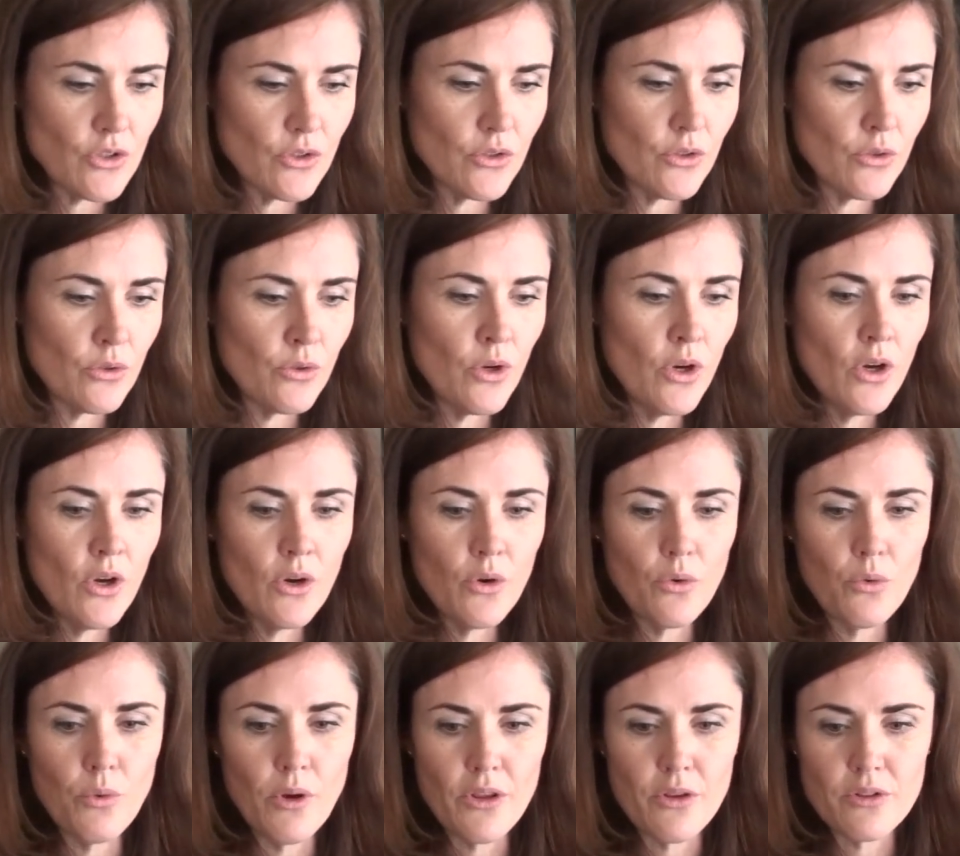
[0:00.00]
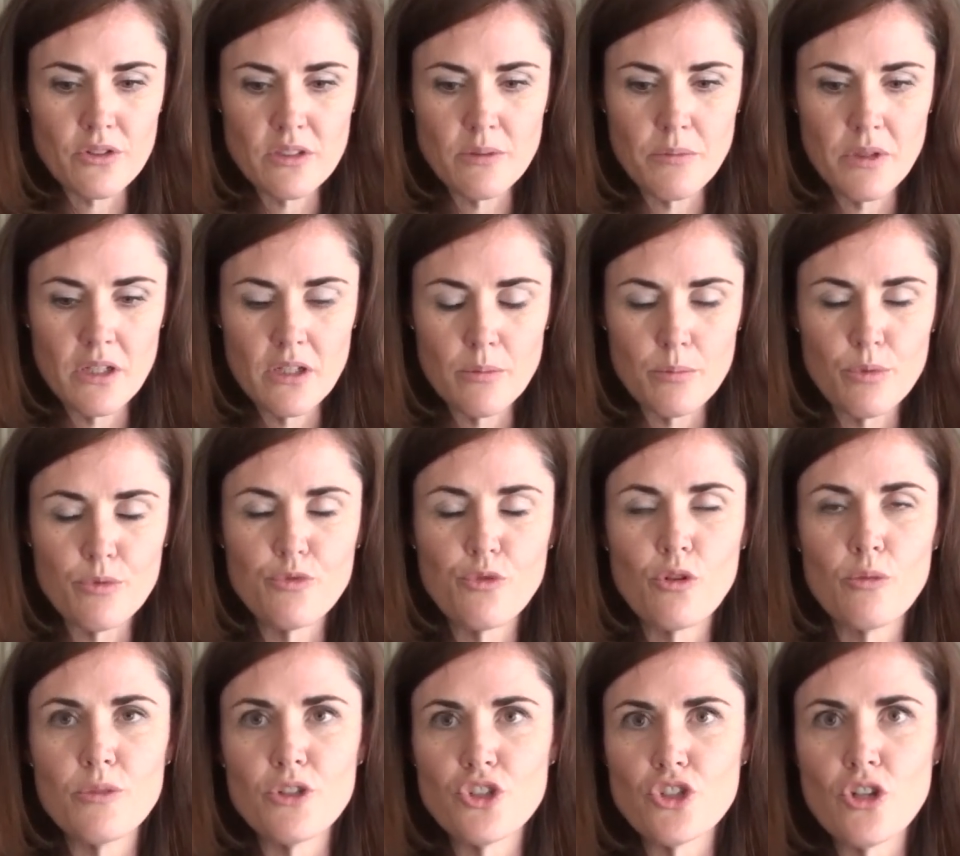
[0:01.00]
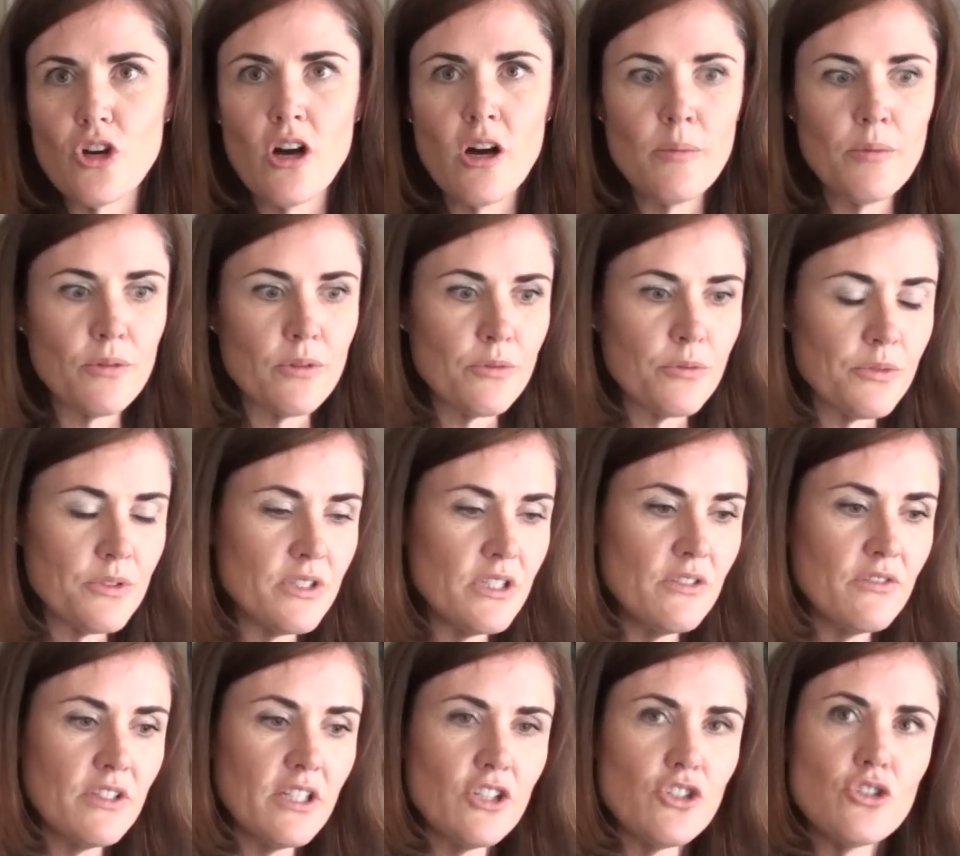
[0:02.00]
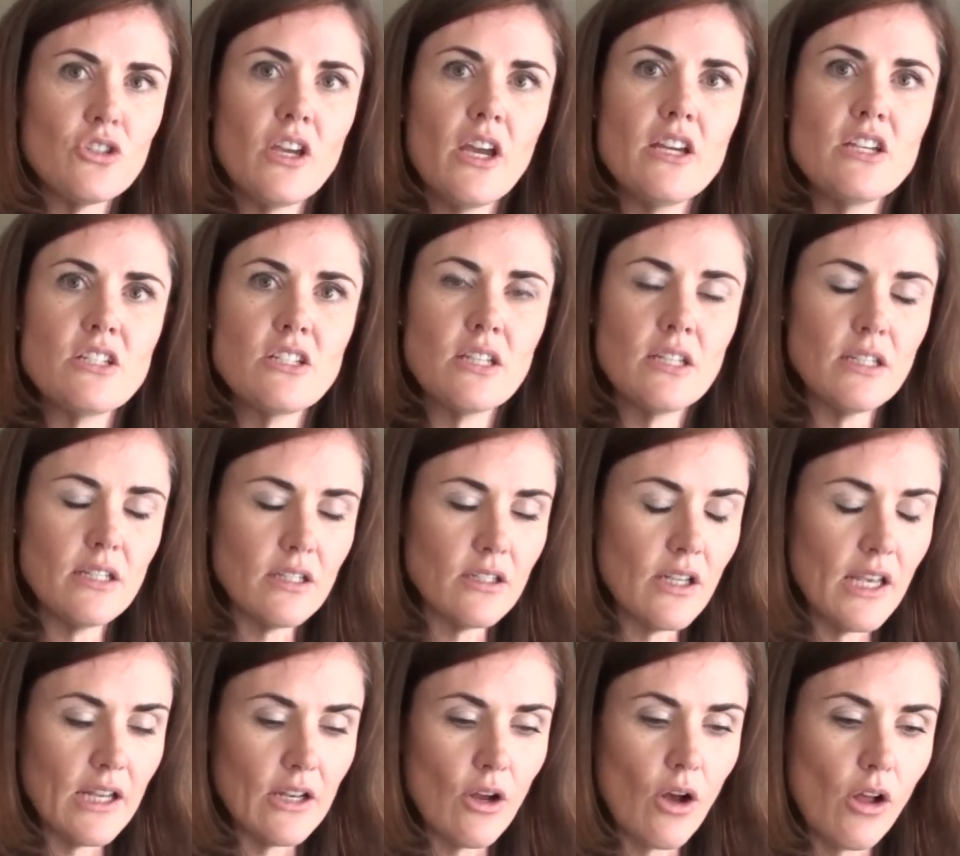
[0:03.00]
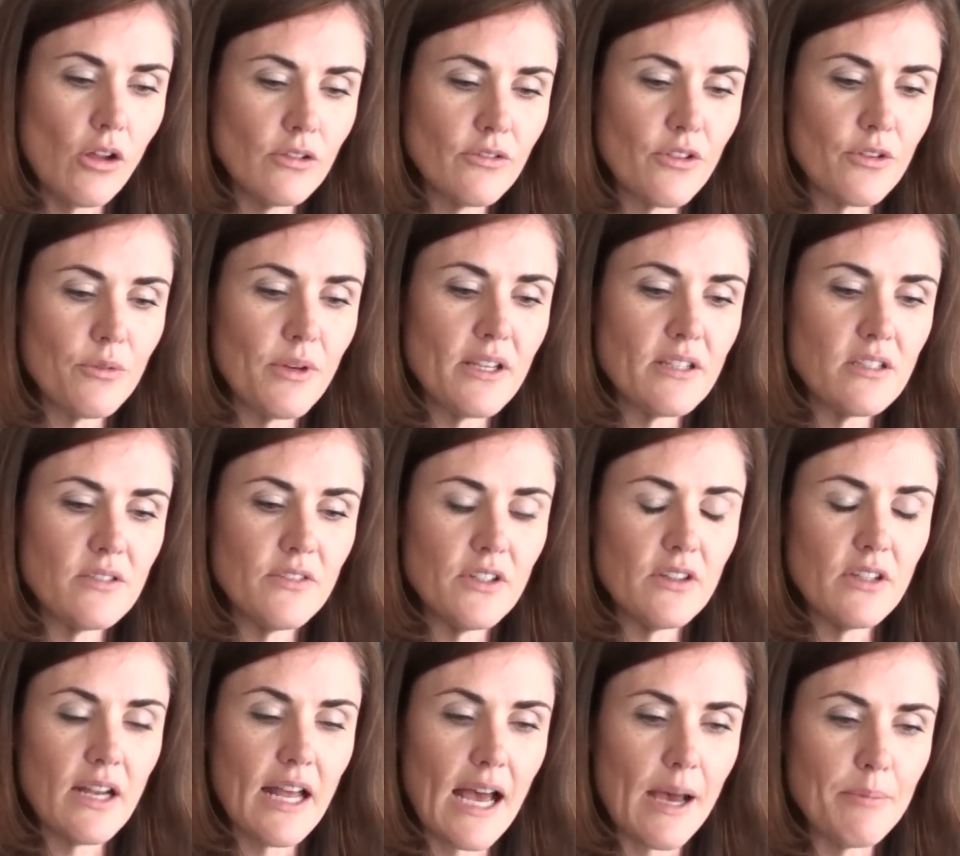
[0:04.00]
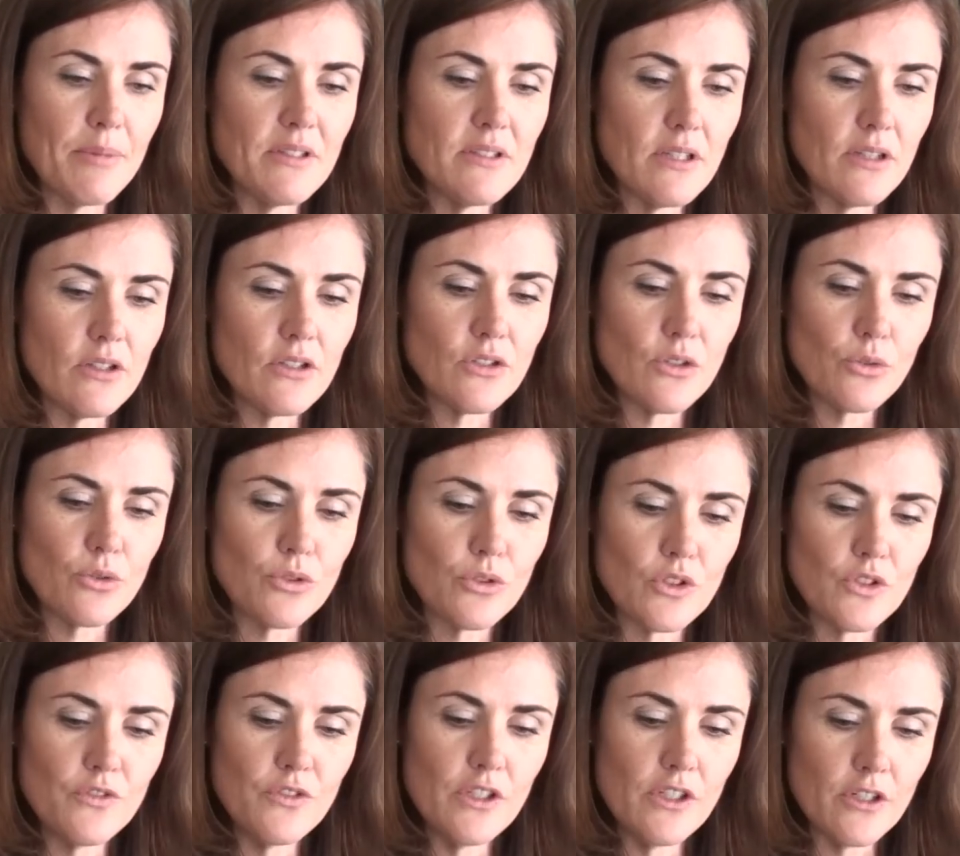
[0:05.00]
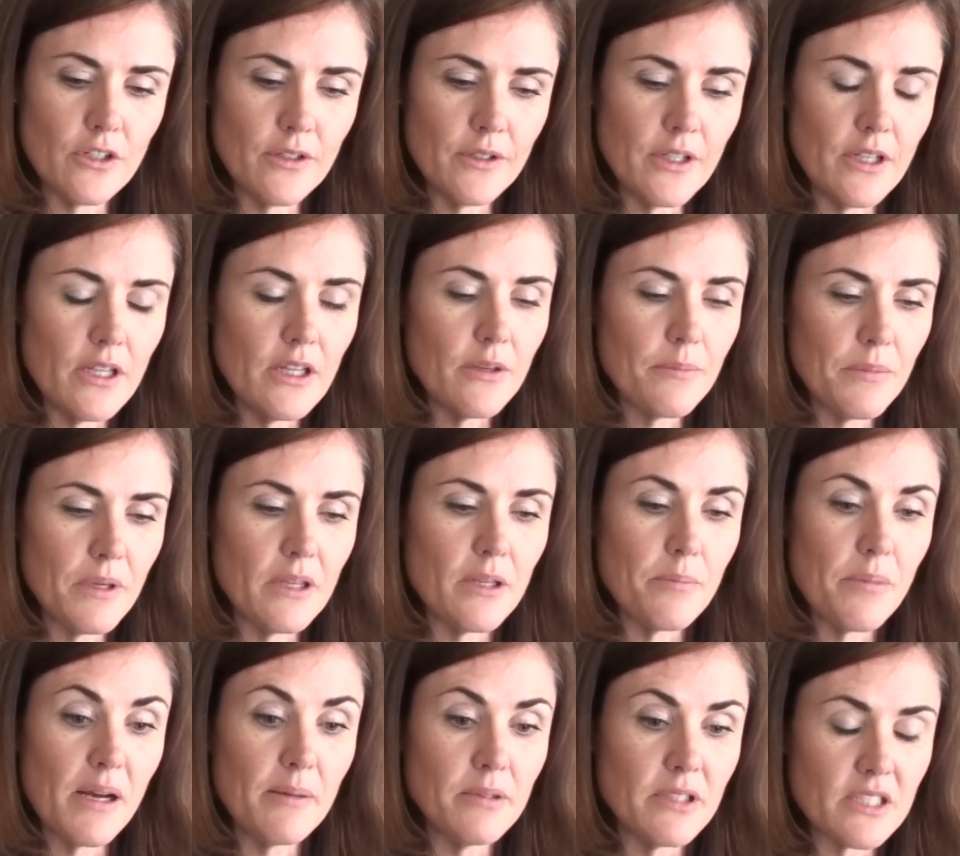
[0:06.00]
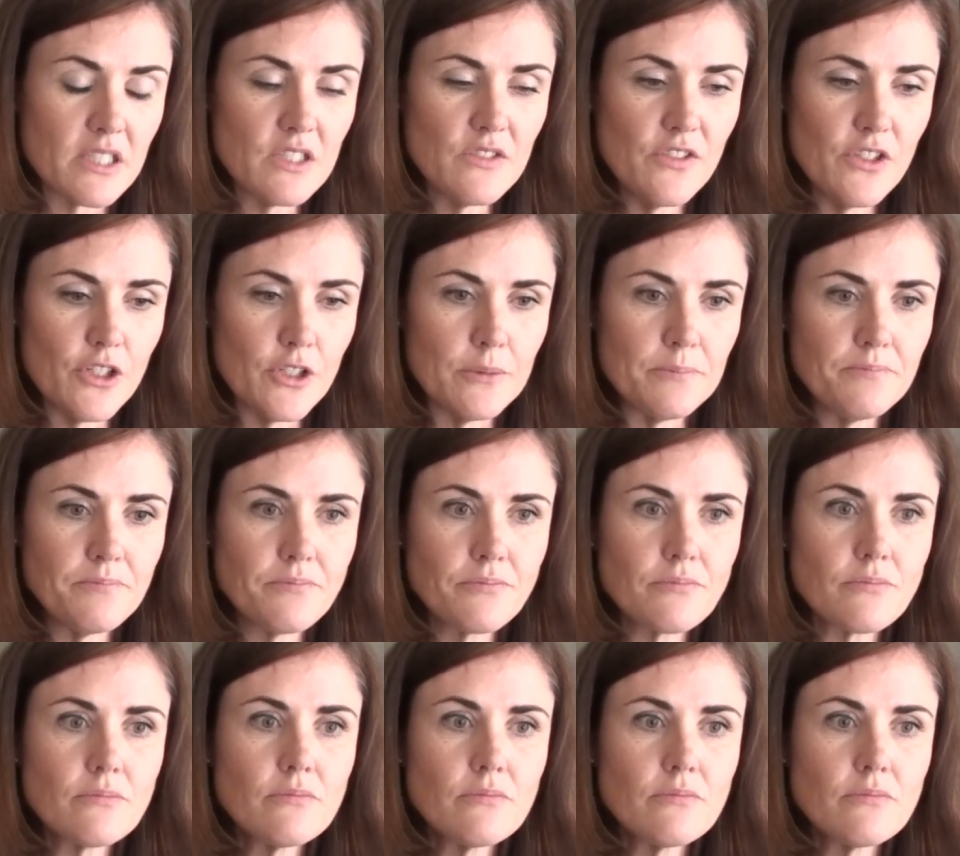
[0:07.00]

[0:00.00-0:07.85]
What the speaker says: to whether somebody can perform a job or receive an education and all of the rest of it that happens in the social sphere, in the public sphere.